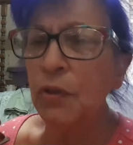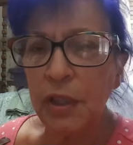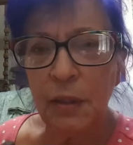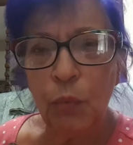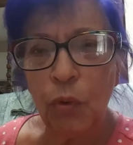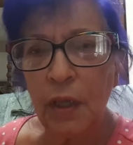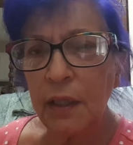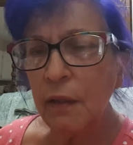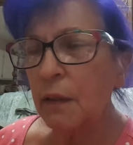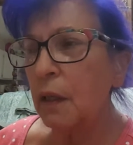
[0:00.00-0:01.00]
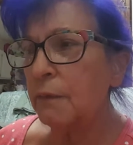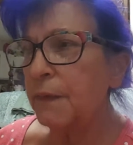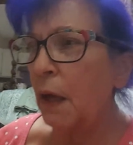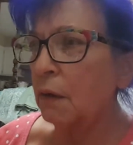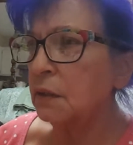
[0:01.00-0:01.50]
looking at more like a
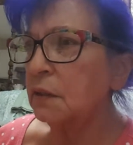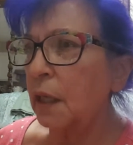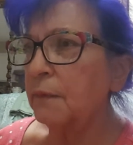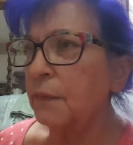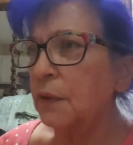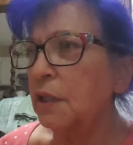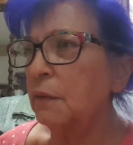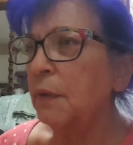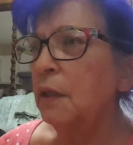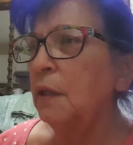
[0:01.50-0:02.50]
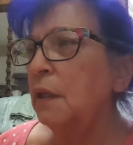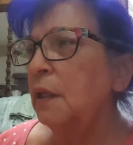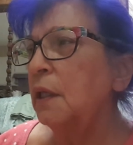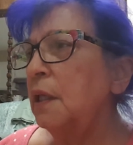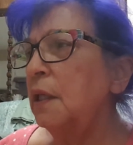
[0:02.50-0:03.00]
Falcon type for him.
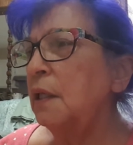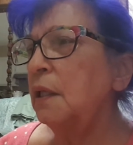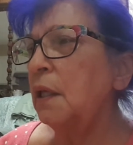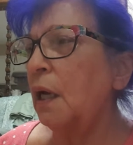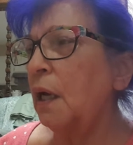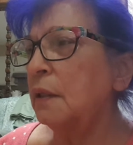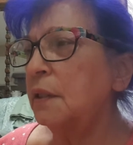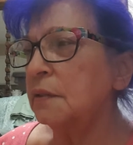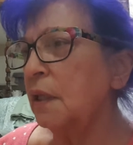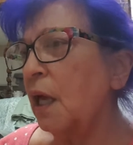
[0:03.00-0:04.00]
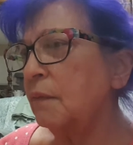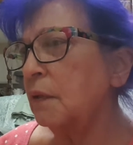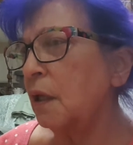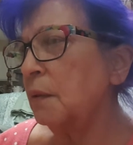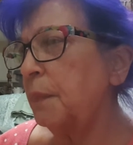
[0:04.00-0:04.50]
He doesn't have a
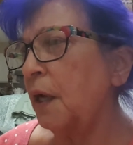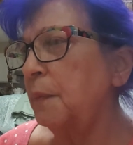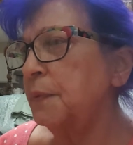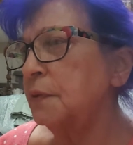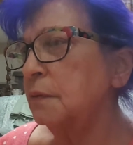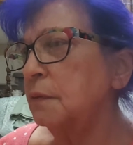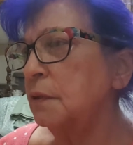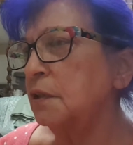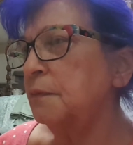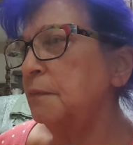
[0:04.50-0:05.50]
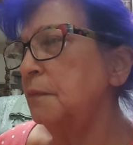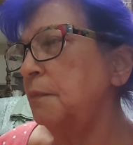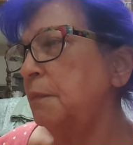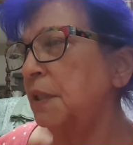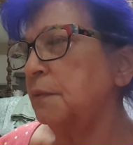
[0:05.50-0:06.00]
lot of pipes. His
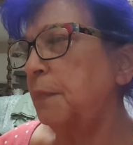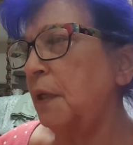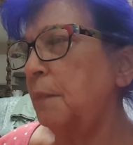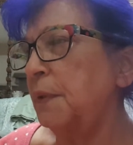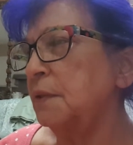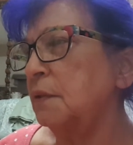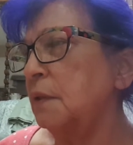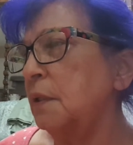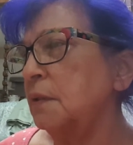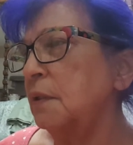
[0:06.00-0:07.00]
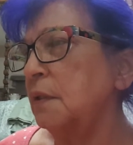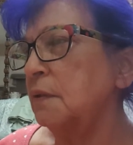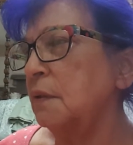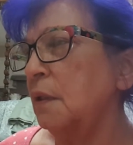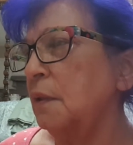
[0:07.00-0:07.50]
best pipe is his